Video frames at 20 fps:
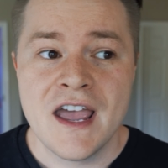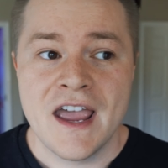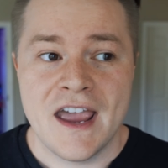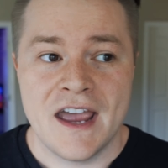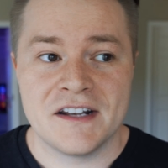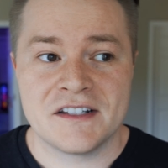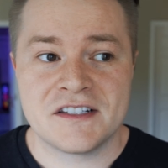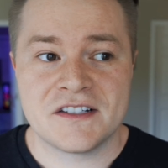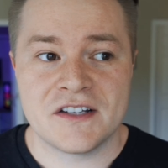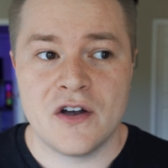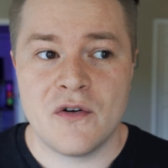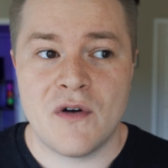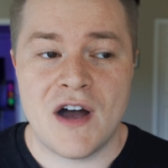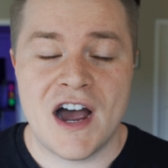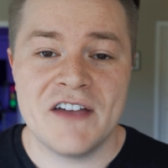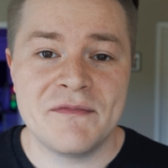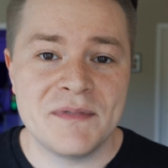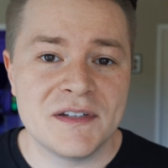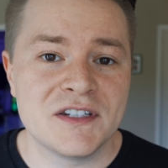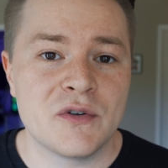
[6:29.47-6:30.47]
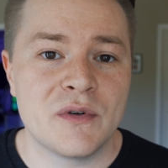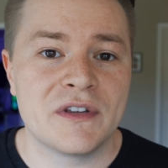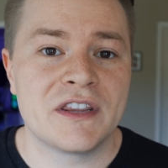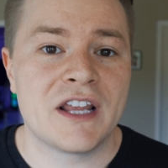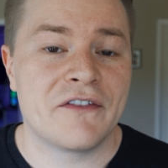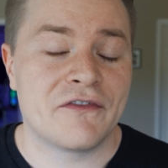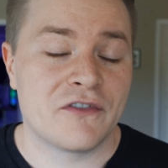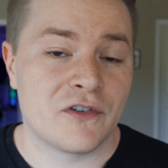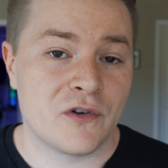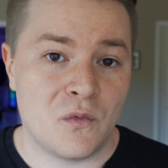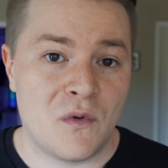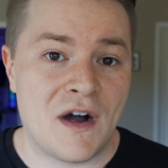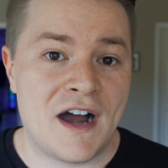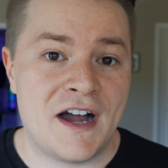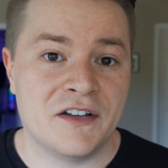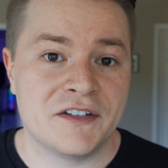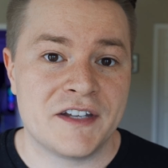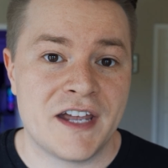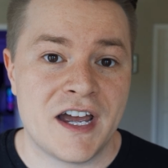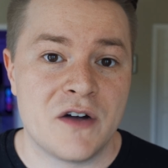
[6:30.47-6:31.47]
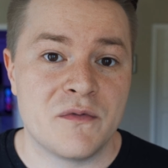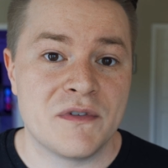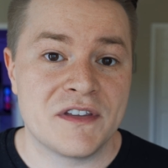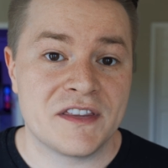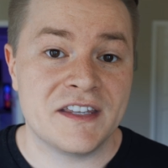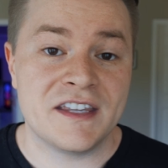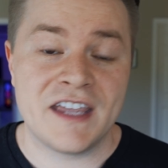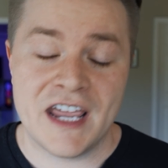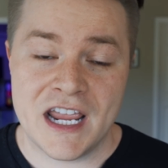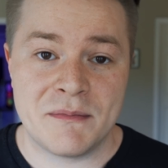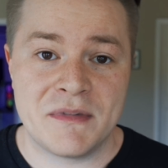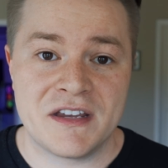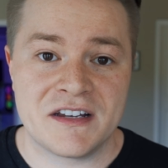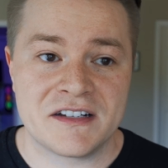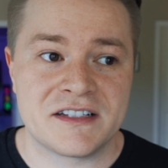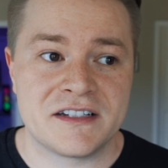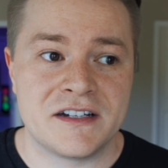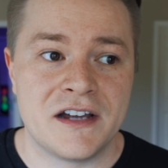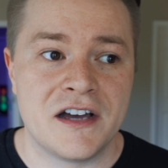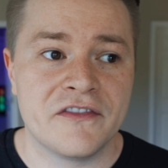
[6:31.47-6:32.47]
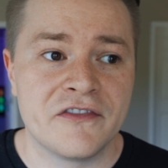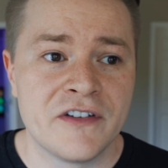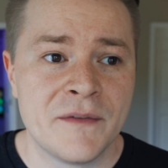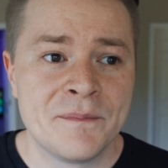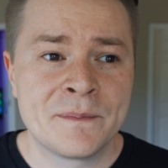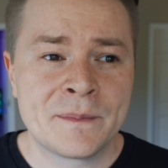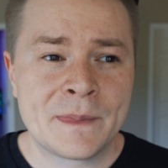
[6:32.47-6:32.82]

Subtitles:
And so I've been doing that for a while now with gaming stuff.